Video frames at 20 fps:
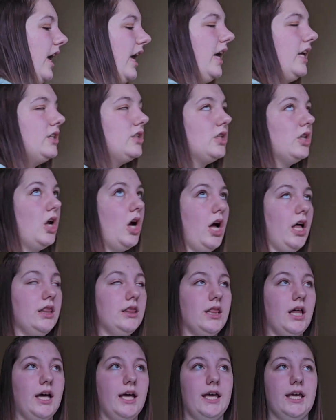It's
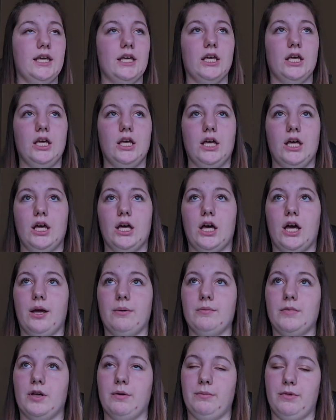not like
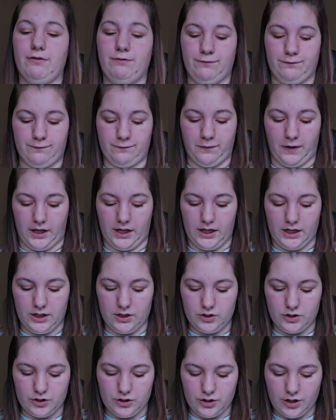I'm going to be
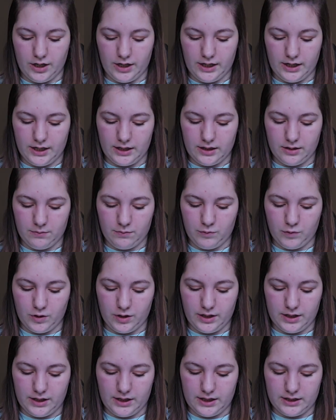fighting to try and get them
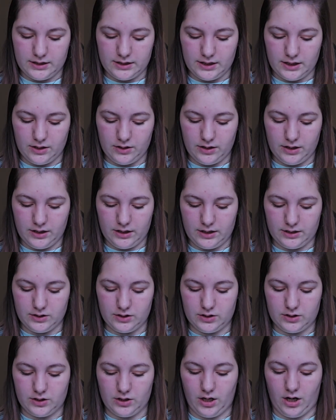boarded necessarily, because
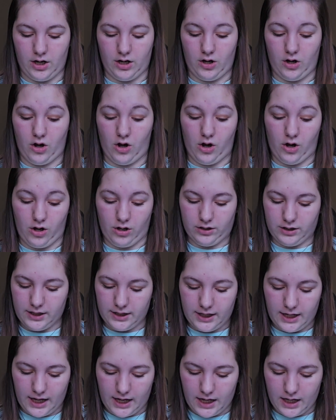it's not a
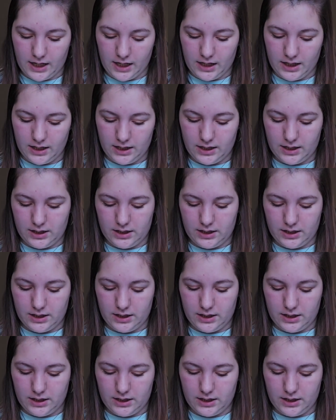holiday.